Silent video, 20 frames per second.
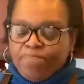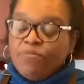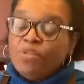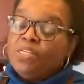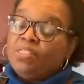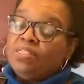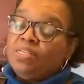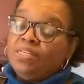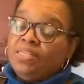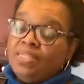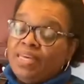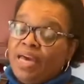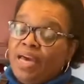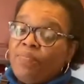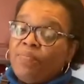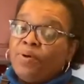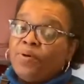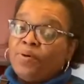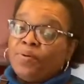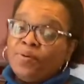Today
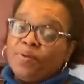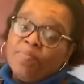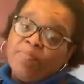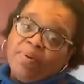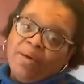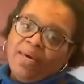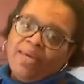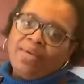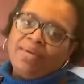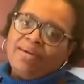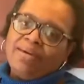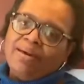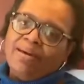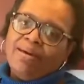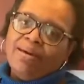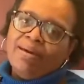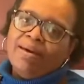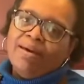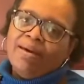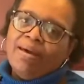we're going to make
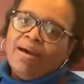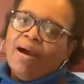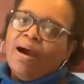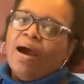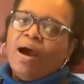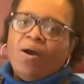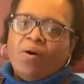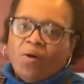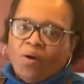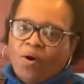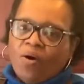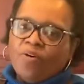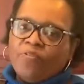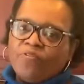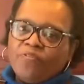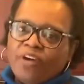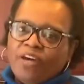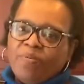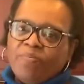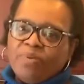our own
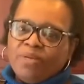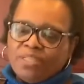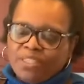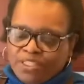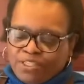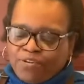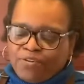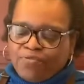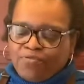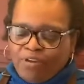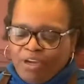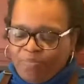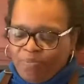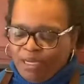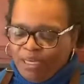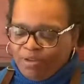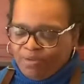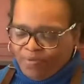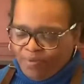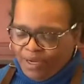famous creamy
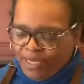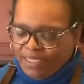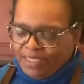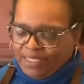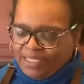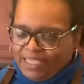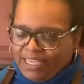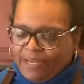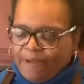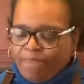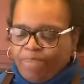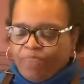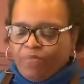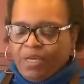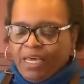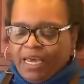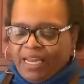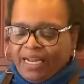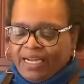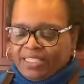grits.
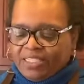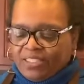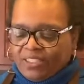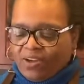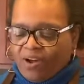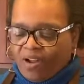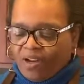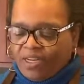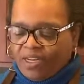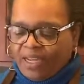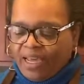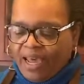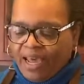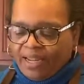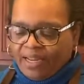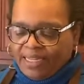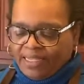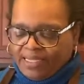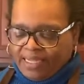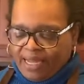And I started ahead
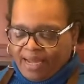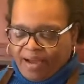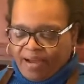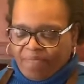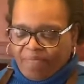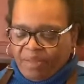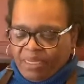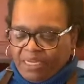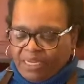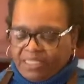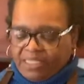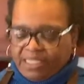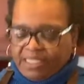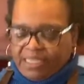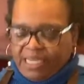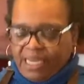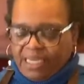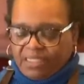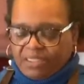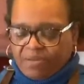of time because it
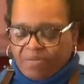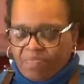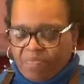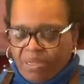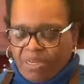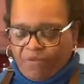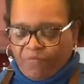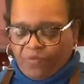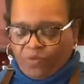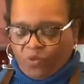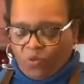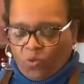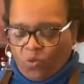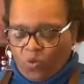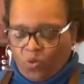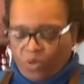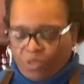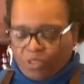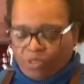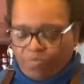takes a minute for the
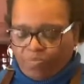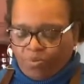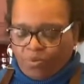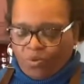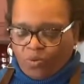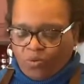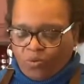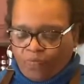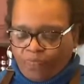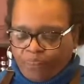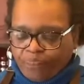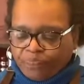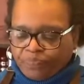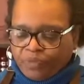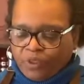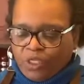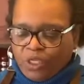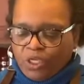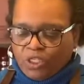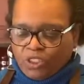water to boil.
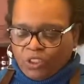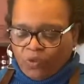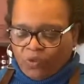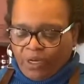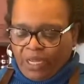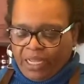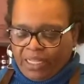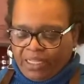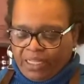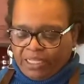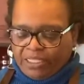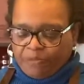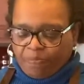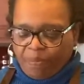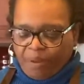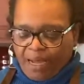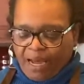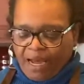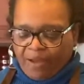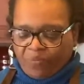So in this
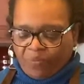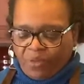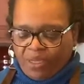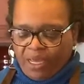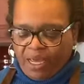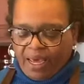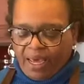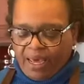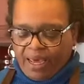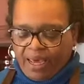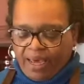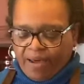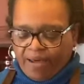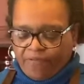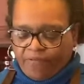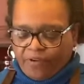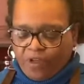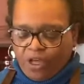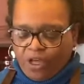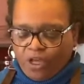pot we have
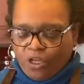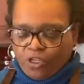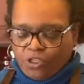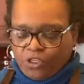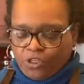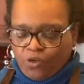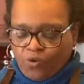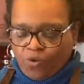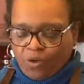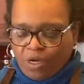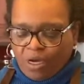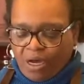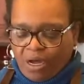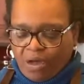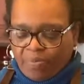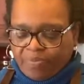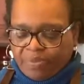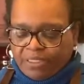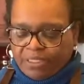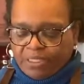2
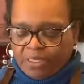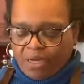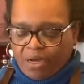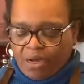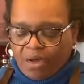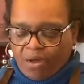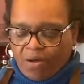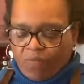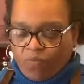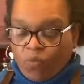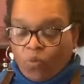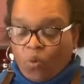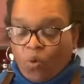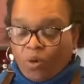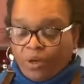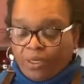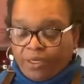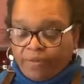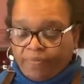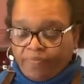cups of
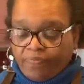water